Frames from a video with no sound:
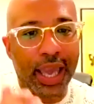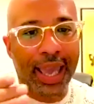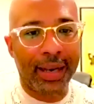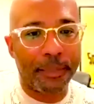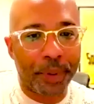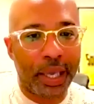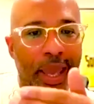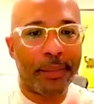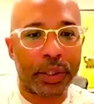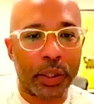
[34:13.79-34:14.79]
and being
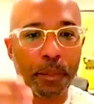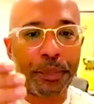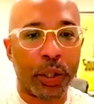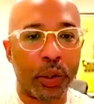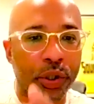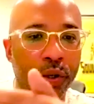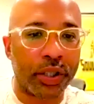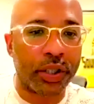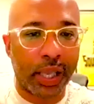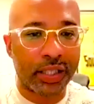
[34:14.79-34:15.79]
able to build
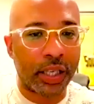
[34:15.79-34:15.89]
on things.